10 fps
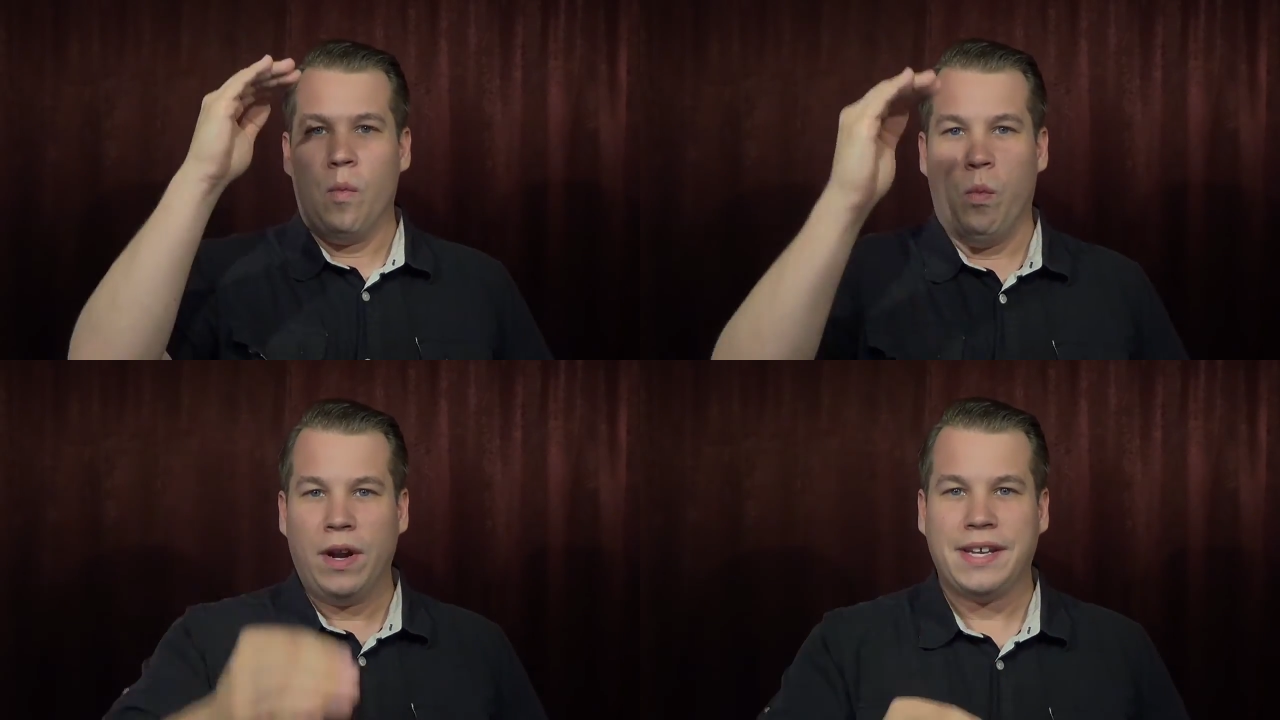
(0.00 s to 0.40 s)

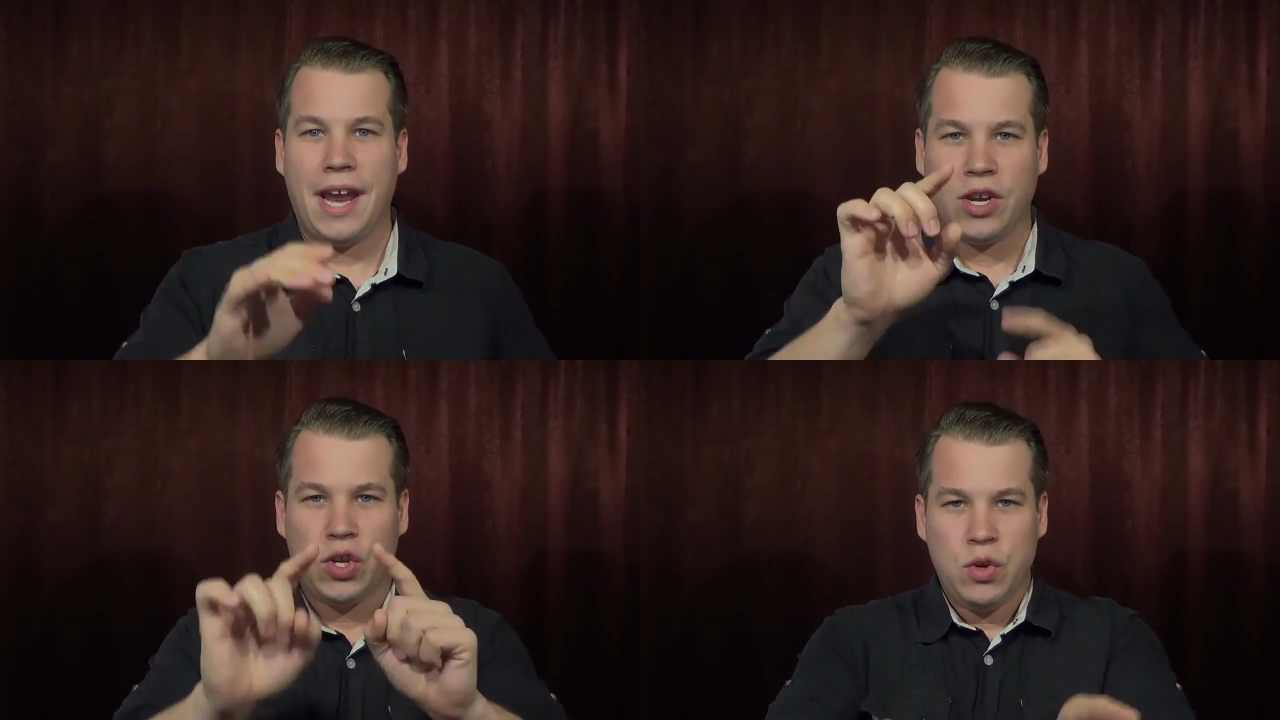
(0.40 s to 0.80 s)
What
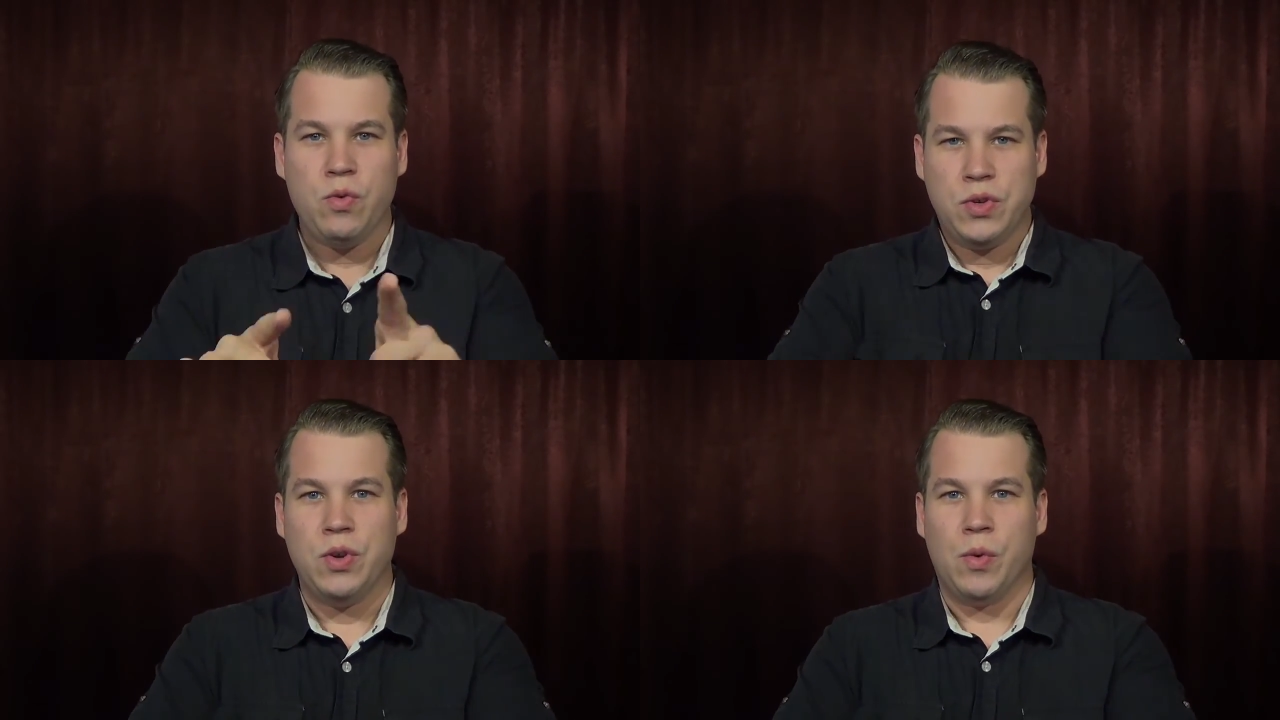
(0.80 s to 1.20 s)
can
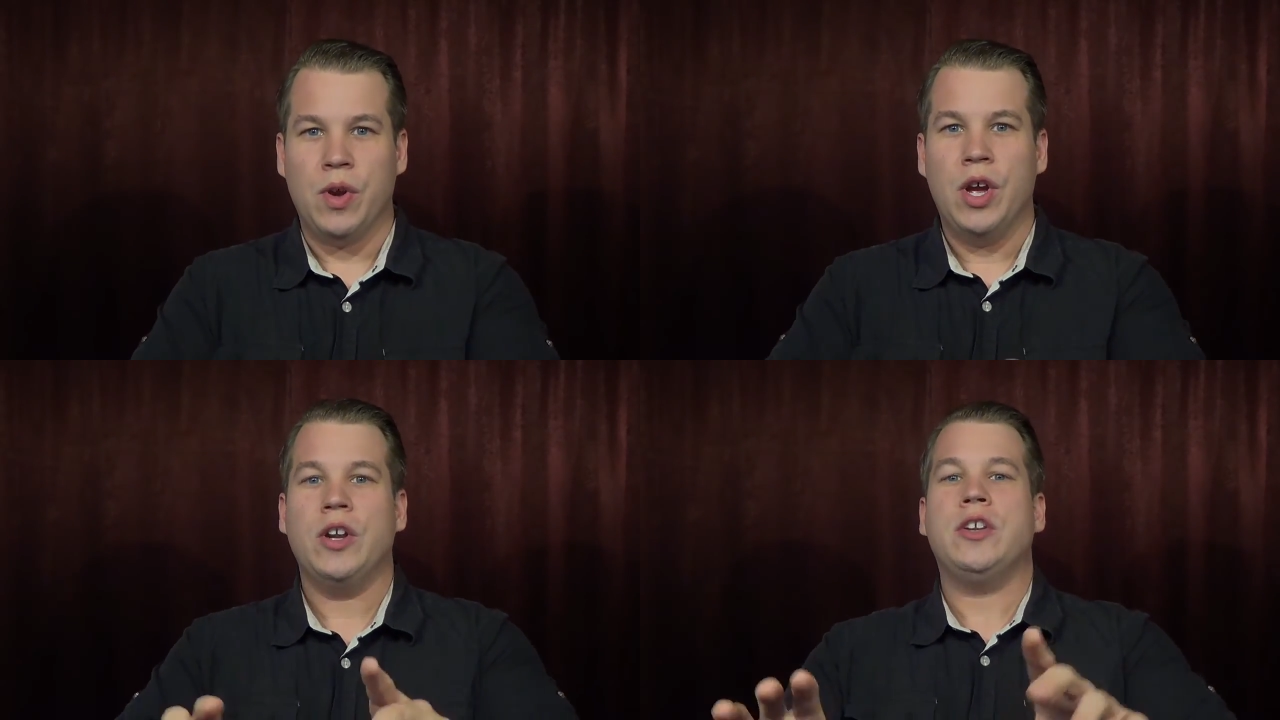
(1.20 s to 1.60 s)
you do
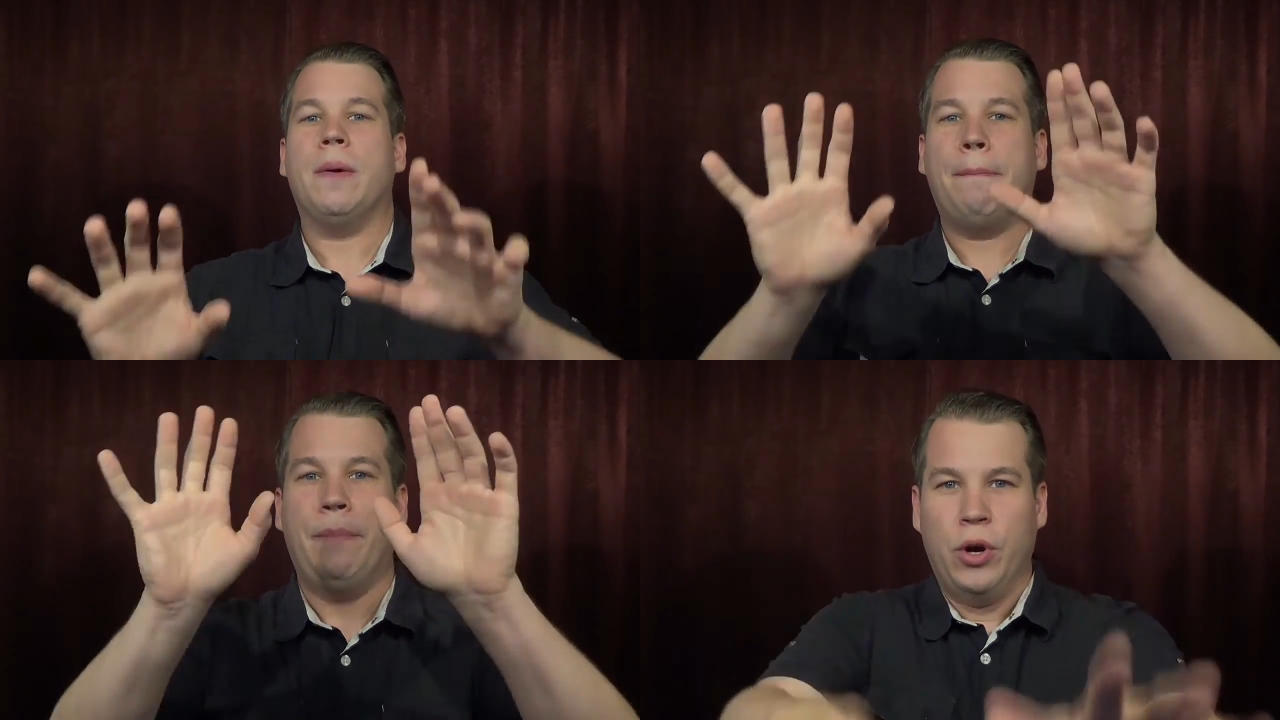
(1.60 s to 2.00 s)

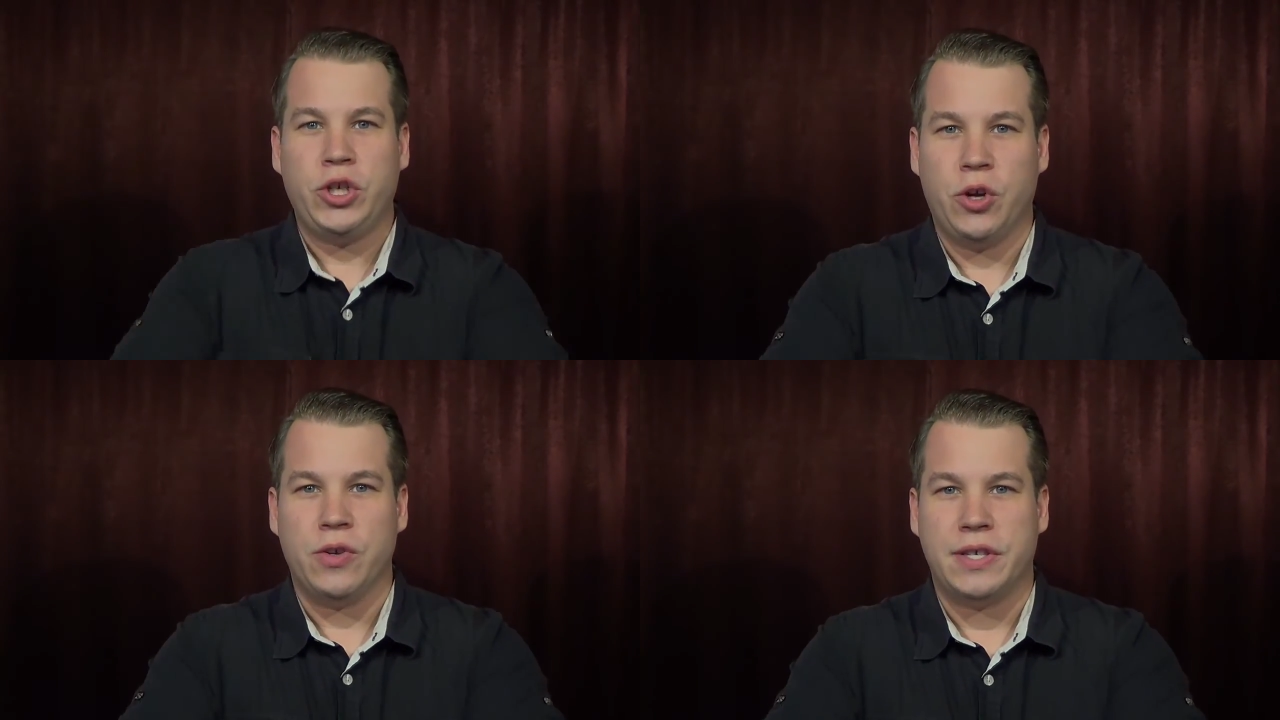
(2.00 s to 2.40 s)
to
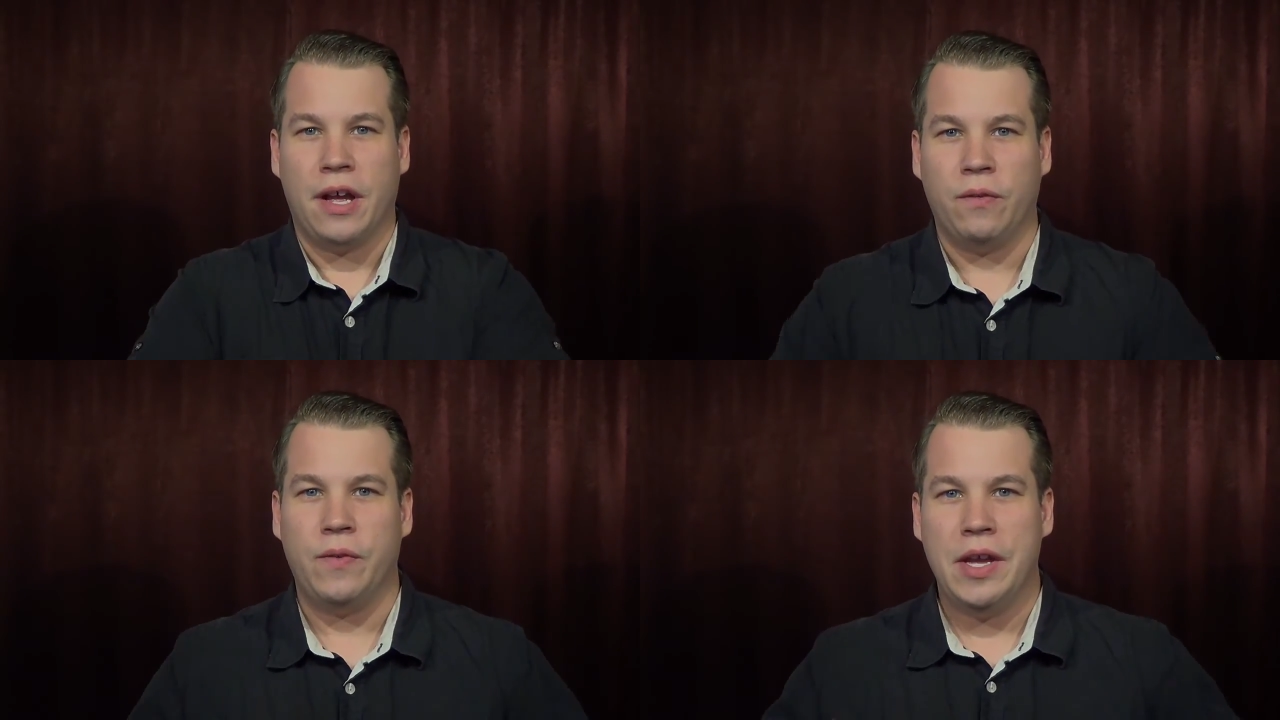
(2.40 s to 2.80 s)
push
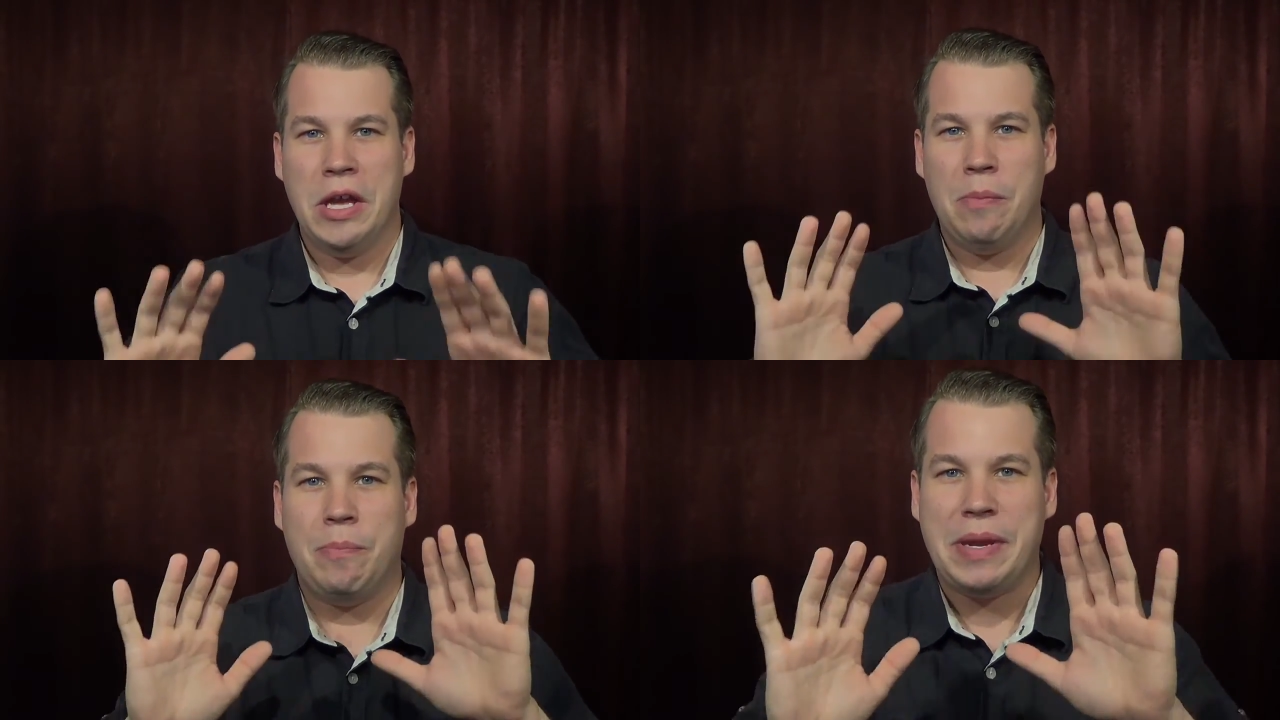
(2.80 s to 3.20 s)
yourself
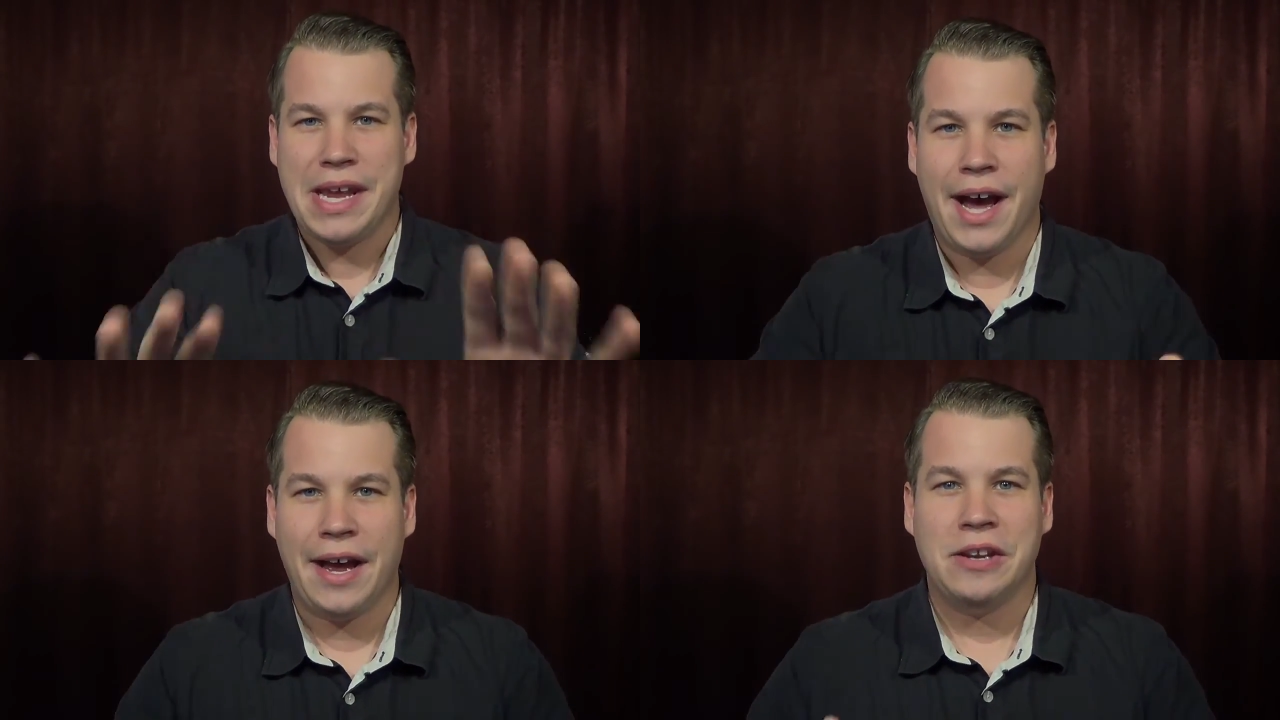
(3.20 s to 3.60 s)

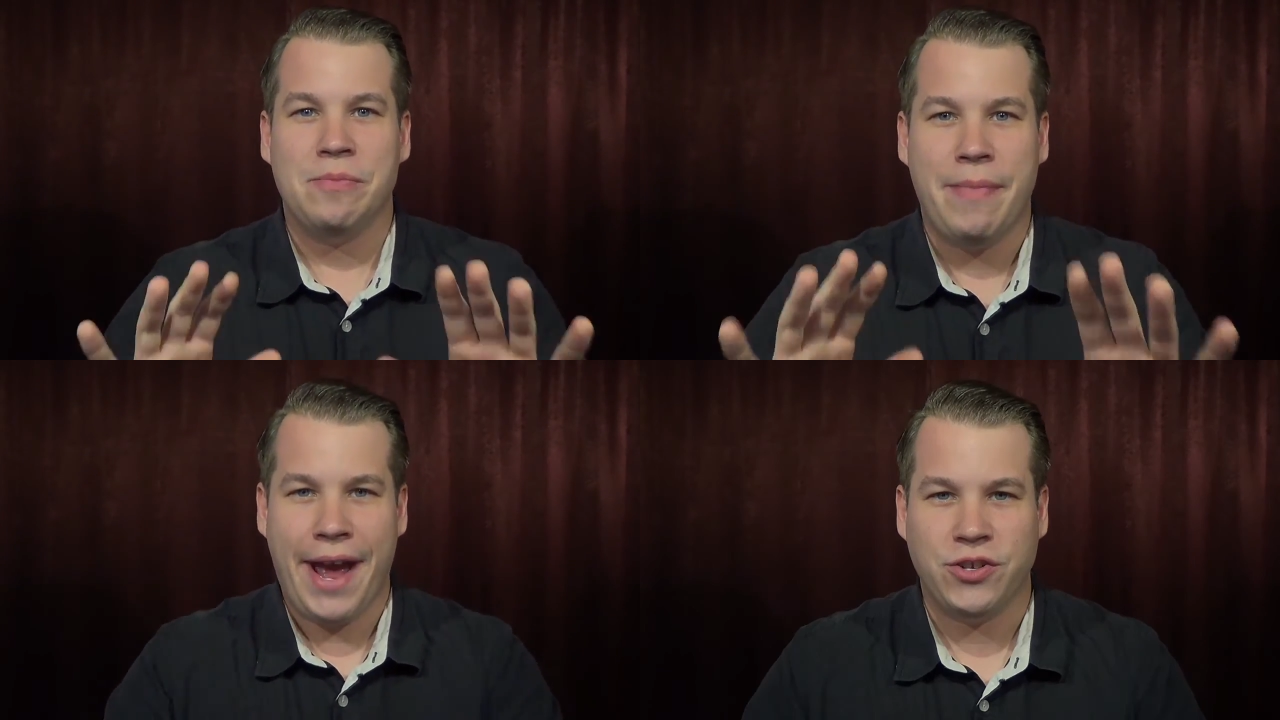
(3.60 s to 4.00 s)

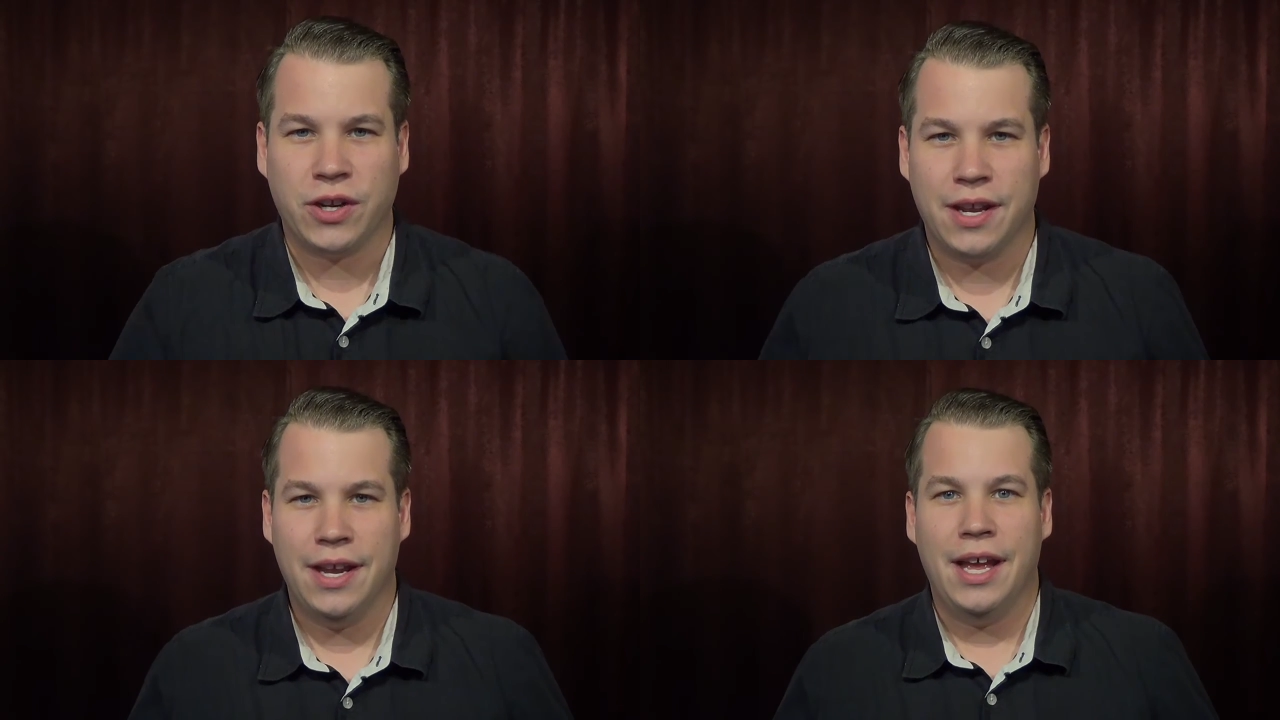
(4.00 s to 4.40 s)
beyond magic?